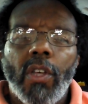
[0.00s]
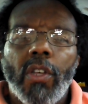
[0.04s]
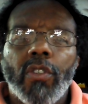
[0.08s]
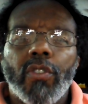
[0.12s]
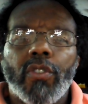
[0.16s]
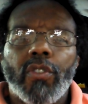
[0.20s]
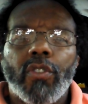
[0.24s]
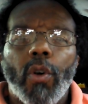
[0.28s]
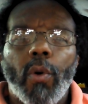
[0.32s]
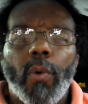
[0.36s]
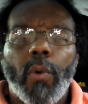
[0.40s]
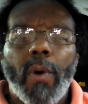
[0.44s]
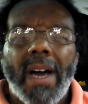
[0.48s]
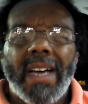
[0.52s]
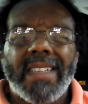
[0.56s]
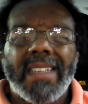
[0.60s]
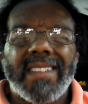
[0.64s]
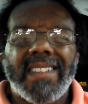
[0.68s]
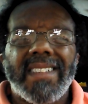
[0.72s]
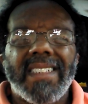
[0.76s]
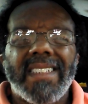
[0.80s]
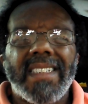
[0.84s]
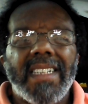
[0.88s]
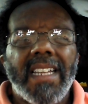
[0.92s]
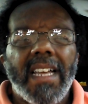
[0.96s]
So I
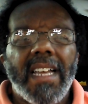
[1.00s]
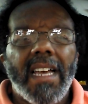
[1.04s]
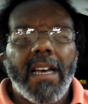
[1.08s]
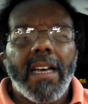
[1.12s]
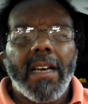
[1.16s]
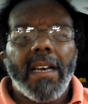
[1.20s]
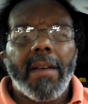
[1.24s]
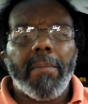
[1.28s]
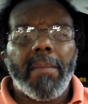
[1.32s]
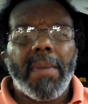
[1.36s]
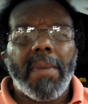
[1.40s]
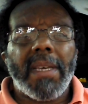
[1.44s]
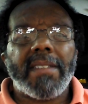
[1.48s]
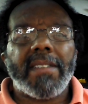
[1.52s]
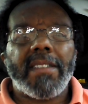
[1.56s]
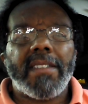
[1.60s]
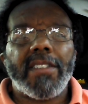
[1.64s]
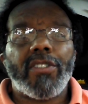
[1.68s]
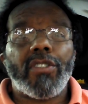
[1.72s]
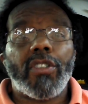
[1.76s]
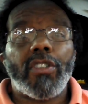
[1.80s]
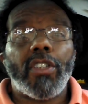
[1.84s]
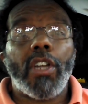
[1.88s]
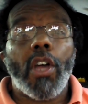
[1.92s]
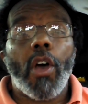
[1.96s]
sent a
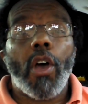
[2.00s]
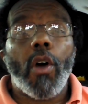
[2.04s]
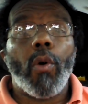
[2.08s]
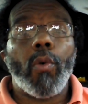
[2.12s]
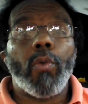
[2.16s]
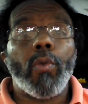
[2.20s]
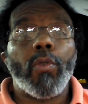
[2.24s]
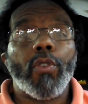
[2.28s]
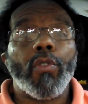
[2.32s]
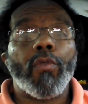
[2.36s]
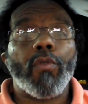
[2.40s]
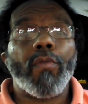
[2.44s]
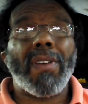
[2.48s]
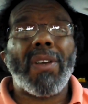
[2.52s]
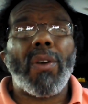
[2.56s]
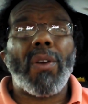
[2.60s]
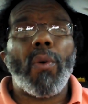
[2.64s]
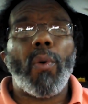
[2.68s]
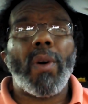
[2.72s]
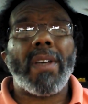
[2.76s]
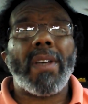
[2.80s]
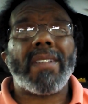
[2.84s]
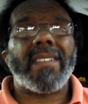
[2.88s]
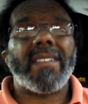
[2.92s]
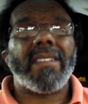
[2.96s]
message to the owner
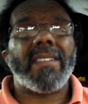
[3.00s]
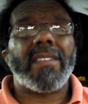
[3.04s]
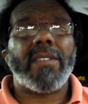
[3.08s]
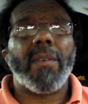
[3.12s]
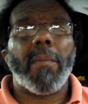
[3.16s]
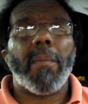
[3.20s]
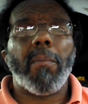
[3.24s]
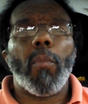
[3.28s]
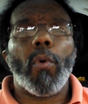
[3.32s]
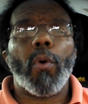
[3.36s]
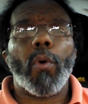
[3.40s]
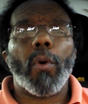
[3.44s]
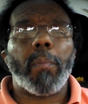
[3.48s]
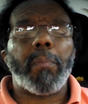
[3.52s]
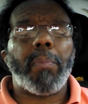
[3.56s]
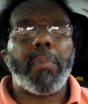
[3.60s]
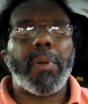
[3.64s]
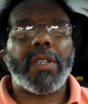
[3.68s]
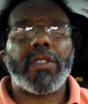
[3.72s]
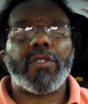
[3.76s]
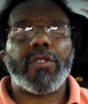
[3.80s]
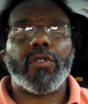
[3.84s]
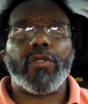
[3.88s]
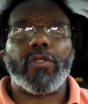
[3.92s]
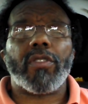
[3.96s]
requesting some more
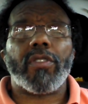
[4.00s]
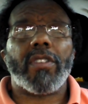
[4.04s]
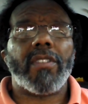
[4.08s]
pictures,